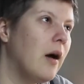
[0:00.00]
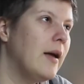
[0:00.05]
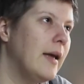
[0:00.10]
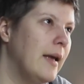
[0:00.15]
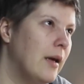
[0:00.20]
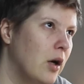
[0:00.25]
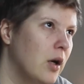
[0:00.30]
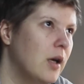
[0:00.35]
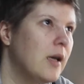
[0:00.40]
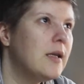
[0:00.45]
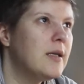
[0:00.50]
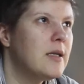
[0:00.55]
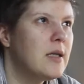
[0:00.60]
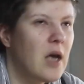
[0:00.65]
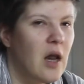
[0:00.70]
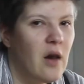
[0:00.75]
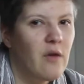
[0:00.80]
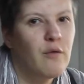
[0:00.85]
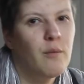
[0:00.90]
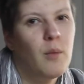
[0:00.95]
in on
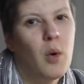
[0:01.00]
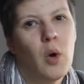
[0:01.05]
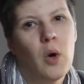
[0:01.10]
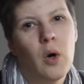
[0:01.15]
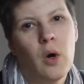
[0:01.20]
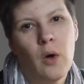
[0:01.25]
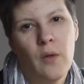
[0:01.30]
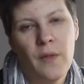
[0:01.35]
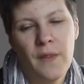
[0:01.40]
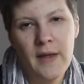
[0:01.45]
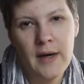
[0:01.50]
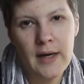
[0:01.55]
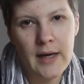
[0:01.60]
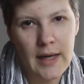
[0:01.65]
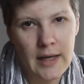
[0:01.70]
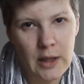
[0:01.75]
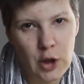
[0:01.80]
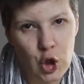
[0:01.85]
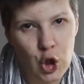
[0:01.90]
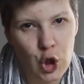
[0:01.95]
itself more on the
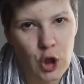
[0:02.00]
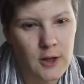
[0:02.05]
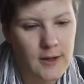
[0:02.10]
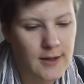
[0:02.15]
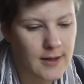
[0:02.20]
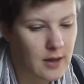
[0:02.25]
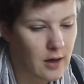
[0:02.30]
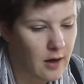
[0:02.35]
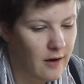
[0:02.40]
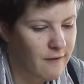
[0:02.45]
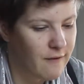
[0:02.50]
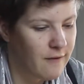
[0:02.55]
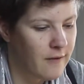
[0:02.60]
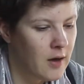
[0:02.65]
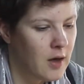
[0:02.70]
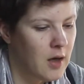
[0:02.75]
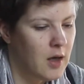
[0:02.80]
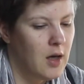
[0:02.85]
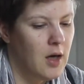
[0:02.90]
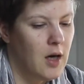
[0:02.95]
nature stuff.
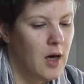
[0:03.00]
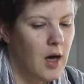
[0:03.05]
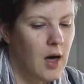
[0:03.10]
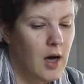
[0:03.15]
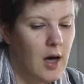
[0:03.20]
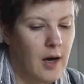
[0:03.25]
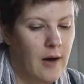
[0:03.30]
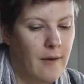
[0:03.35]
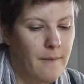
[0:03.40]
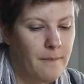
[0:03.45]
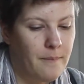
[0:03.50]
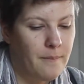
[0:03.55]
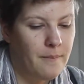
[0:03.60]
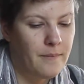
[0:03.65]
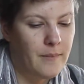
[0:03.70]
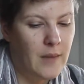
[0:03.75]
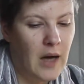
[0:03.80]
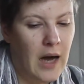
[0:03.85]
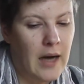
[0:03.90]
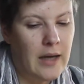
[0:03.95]

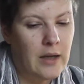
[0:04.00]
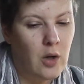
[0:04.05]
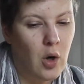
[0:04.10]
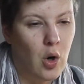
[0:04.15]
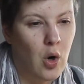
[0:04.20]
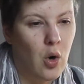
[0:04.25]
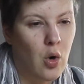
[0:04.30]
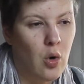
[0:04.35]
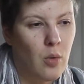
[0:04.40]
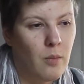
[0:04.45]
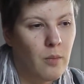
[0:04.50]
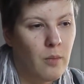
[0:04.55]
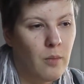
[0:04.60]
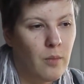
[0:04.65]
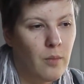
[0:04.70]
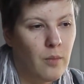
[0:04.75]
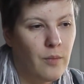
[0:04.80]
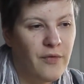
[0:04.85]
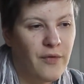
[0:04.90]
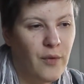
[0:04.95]
I go
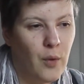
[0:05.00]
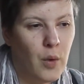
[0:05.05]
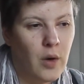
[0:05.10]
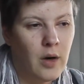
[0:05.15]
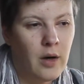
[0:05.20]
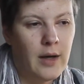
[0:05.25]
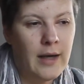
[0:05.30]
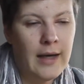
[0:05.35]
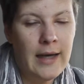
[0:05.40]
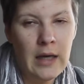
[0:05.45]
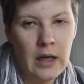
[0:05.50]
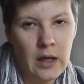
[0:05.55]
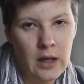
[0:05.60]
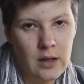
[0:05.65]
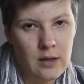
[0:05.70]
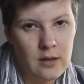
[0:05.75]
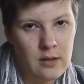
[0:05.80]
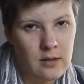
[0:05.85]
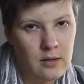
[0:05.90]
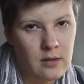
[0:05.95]
for
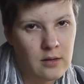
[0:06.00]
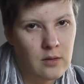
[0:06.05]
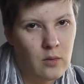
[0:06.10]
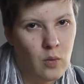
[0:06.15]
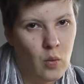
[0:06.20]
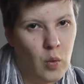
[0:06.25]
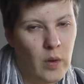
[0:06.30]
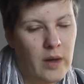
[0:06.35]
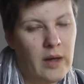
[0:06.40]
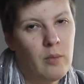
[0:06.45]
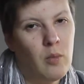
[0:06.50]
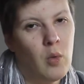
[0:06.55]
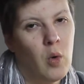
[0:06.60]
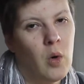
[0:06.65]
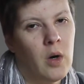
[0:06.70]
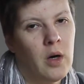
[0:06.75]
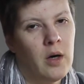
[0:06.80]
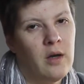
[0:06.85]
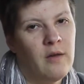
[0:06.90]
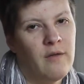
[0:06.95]
inks way
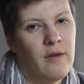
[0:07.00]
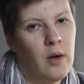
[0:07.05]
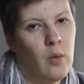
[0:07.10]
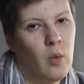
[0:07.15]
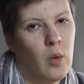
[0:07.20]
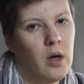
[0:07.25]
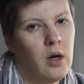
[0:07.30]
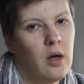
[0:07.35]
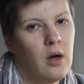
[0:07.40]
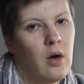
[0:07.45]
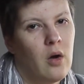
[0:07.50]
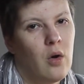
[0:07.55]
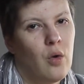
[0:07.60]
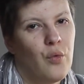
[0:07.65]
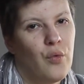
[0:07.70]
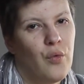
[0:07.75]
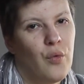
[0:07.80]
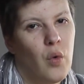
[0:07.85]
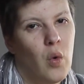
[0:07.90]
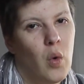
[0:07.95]
more if I want to
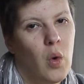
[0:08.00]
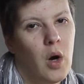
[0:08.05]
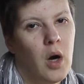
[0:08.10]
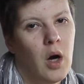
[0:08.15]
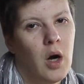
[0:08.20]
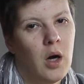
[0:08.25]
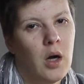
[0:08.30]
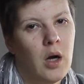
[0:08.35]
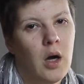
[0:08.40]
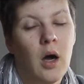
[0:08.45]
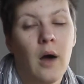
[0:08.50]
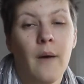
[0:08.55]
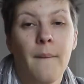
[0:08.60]
go for